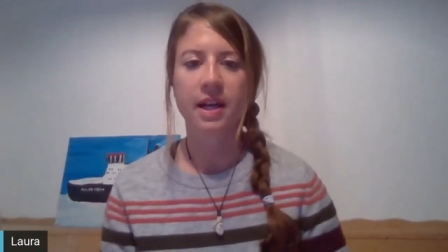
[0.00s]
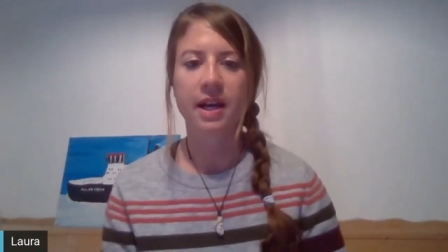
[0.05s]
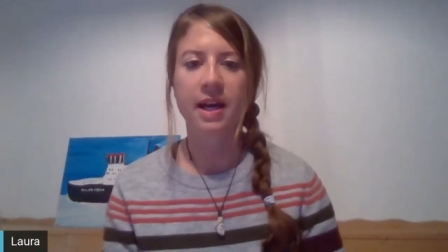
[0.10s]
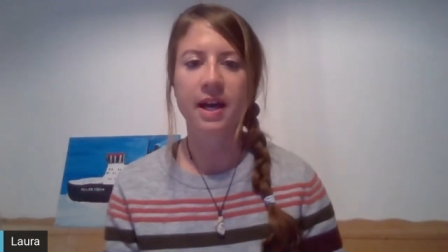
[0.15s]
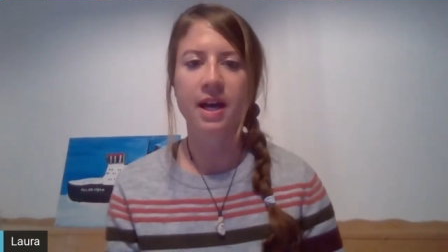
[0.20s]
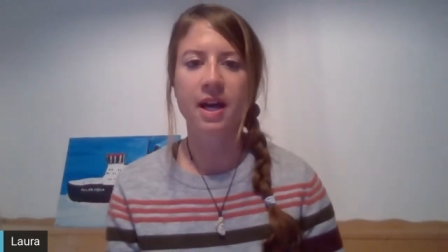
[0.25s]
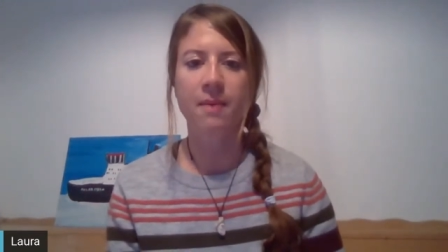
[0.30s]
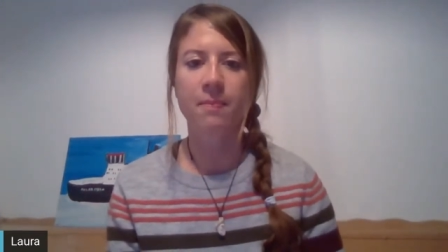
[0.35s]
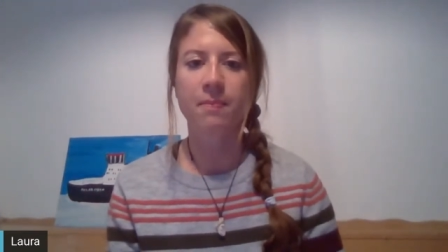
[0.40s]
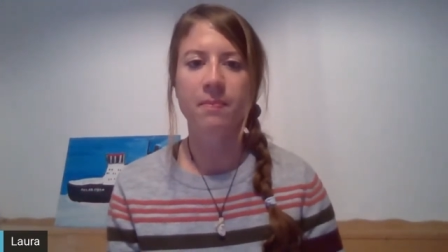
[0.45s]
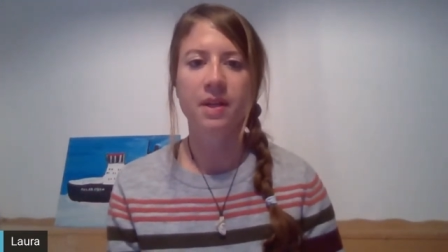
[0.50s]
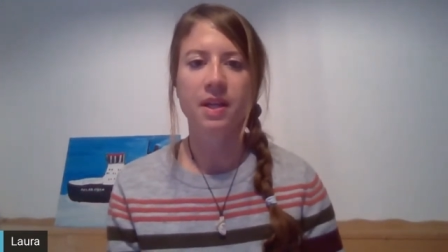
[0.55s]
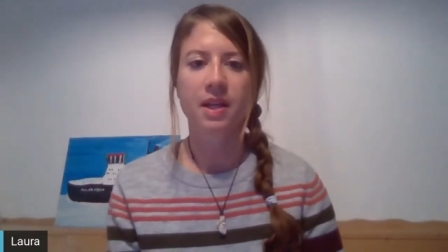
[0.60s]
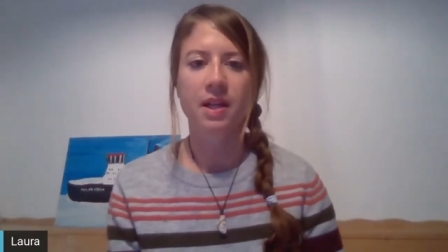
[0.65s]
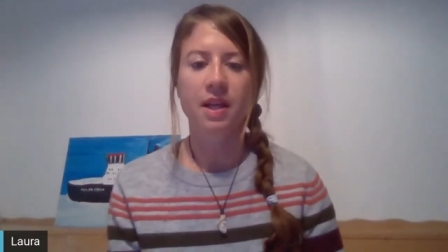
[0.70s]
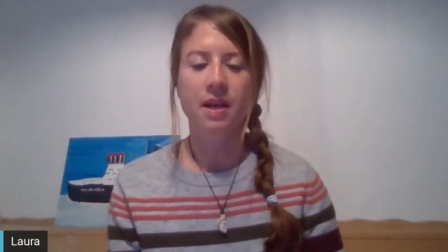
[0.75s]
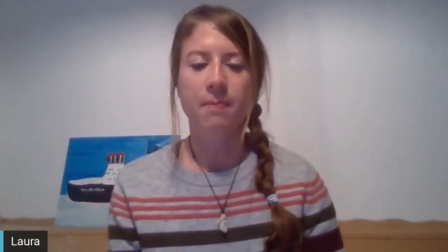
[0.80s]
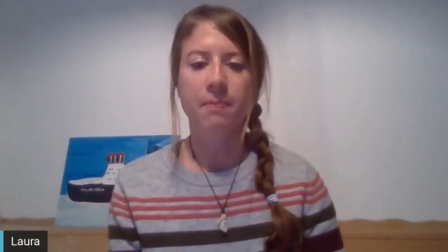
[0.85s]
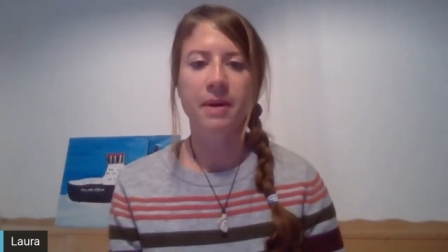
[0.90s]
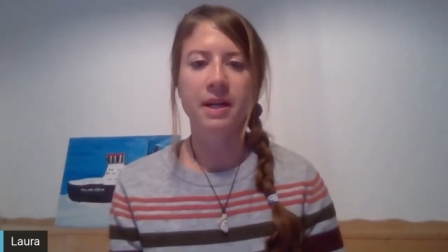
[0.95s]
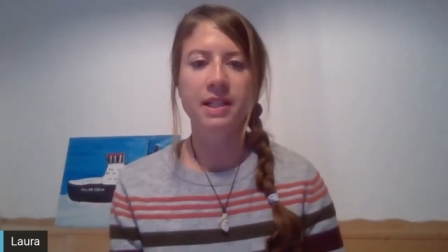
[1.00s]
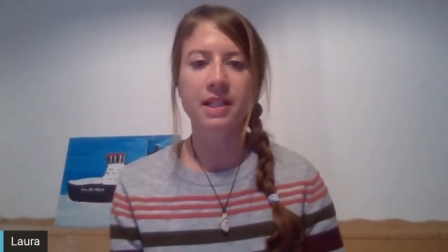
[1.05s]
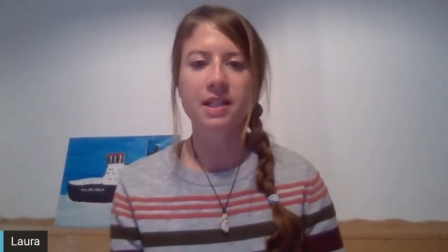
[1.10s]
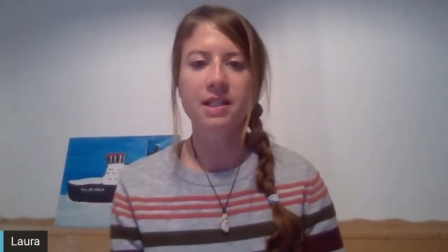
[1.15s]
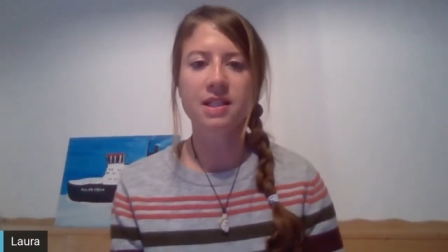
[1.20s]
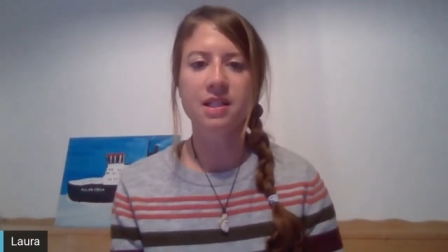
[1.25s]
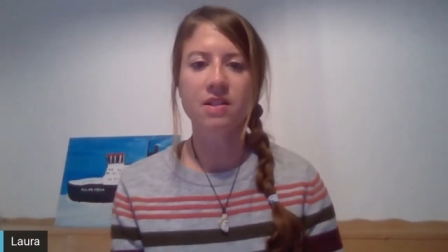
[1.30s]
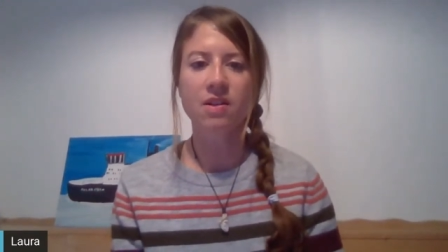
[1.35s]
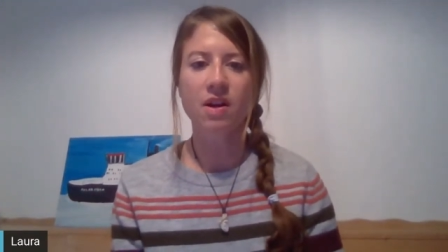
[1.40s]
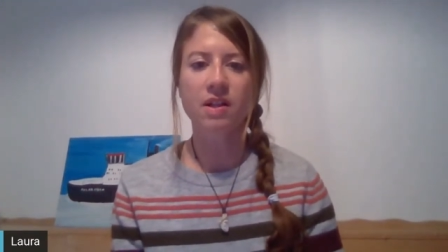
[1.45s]
Um, but
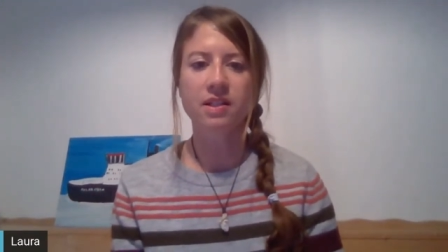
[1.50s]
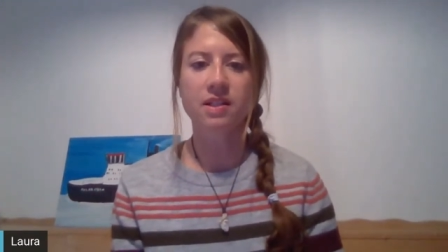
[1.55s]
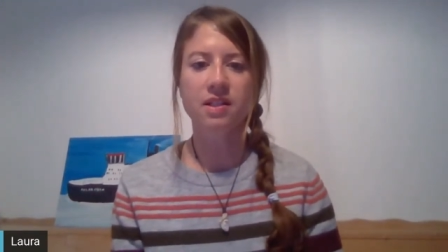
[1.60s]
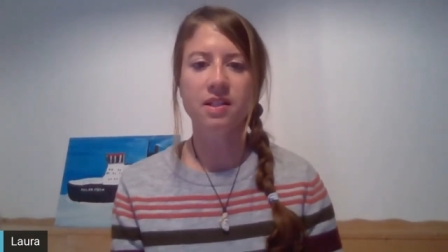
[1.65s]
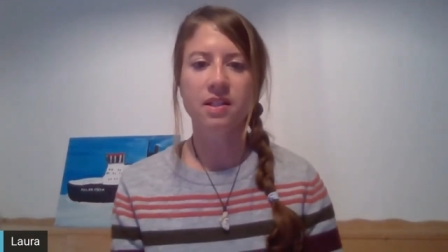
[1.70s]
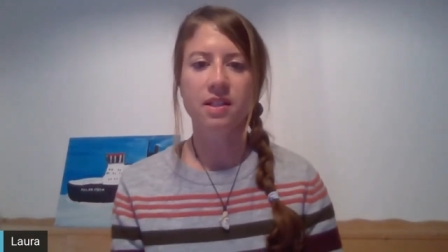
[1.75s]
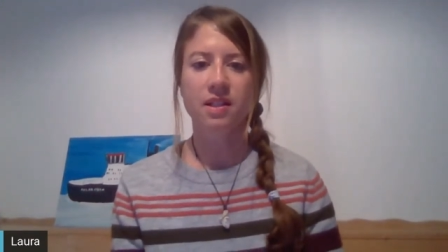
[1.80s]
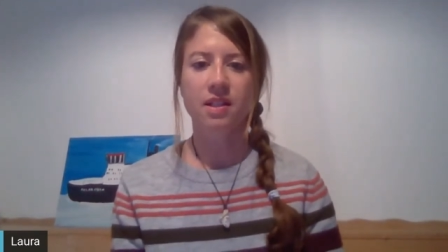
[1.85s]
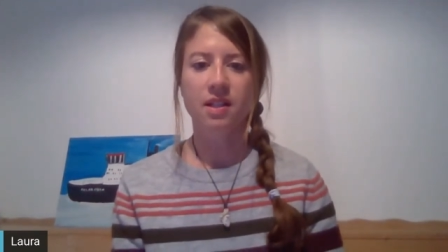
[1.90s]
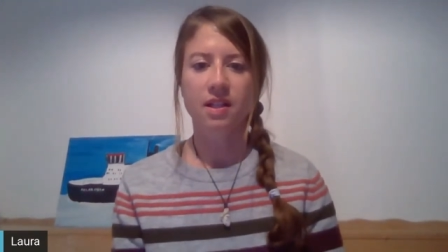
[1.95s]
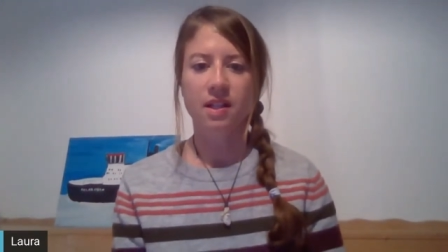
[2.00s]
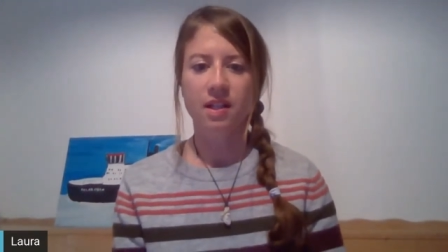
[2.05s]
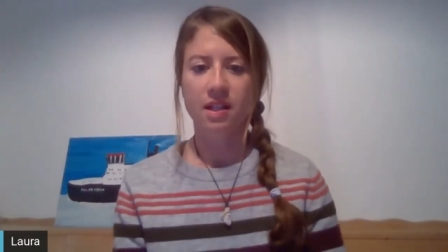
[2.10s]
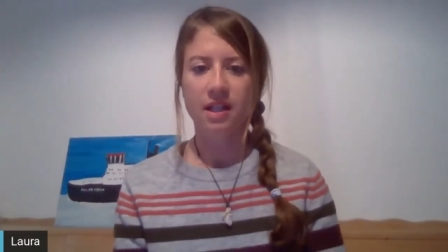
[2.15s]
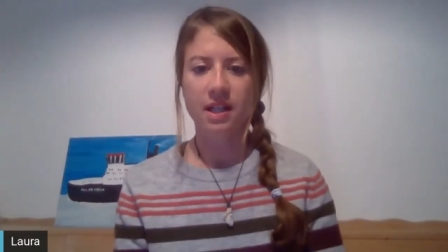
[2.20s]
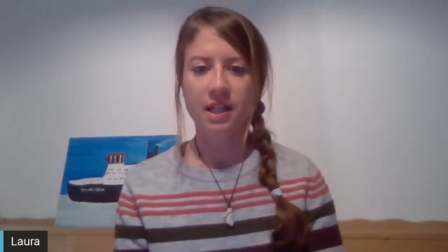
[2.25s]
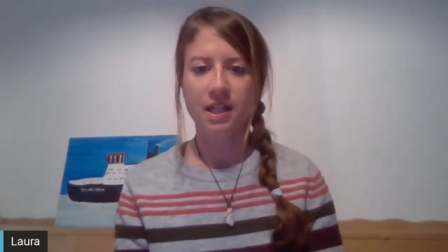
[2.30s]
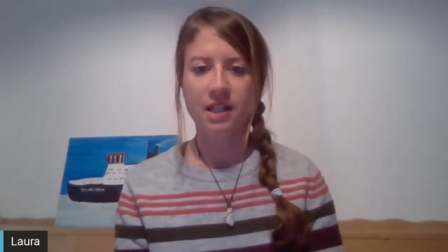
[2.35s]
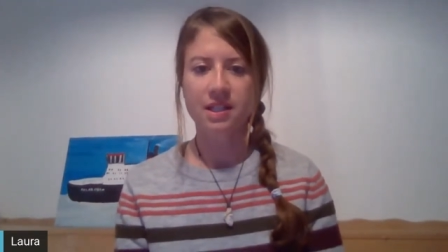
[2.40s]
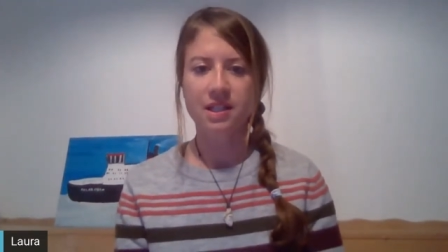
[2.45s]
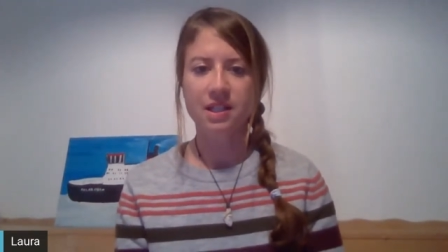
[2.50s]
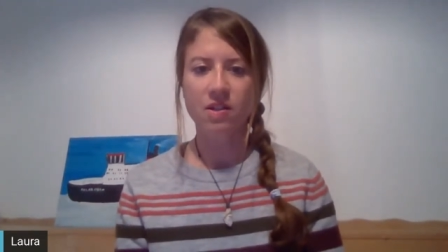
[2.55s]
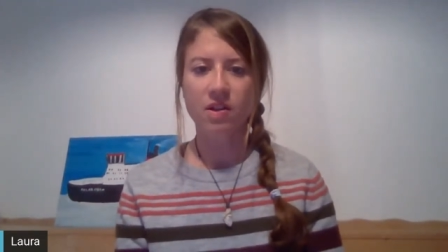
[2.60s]
it's not it's